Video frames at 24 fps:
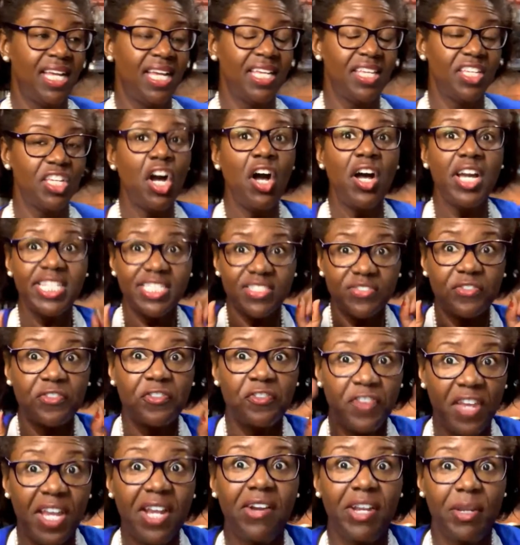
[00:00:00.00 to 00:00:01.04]
Y'all, it's
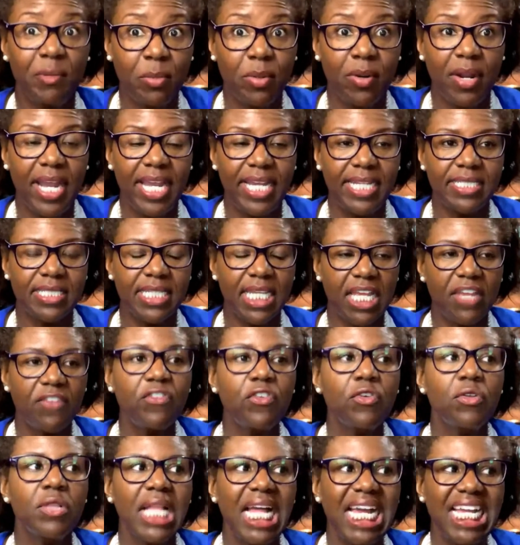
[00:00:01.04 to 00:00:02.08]
very bright. If
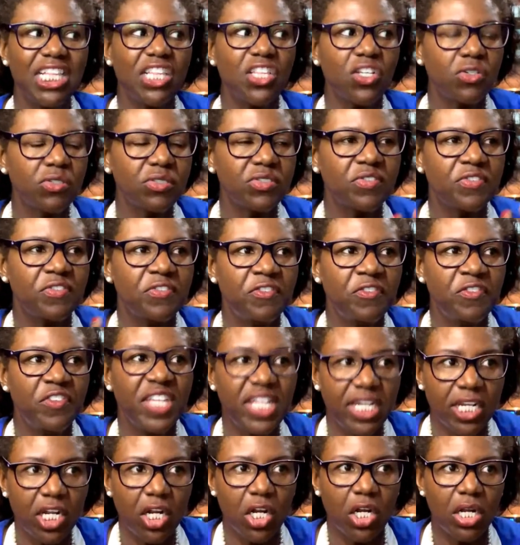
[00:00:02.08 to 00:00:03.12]
you like those
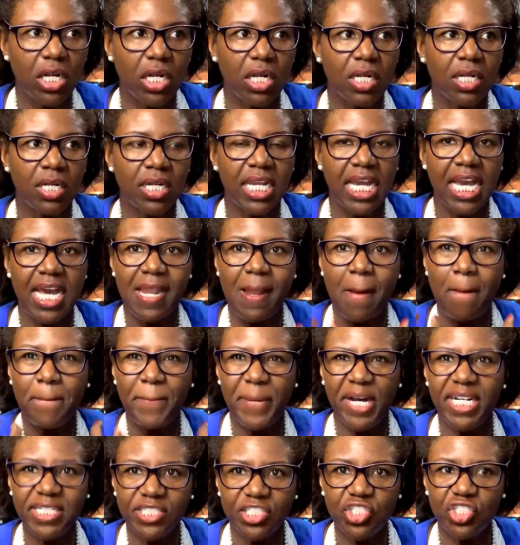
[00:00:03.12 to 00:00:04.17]
vinegar, kind of
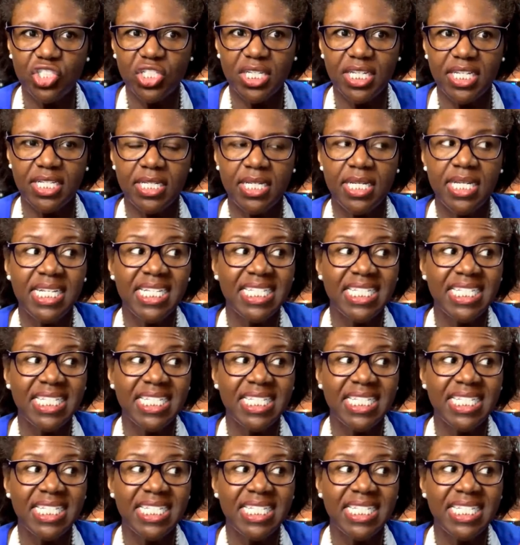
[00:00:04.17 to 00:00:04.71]
pungent,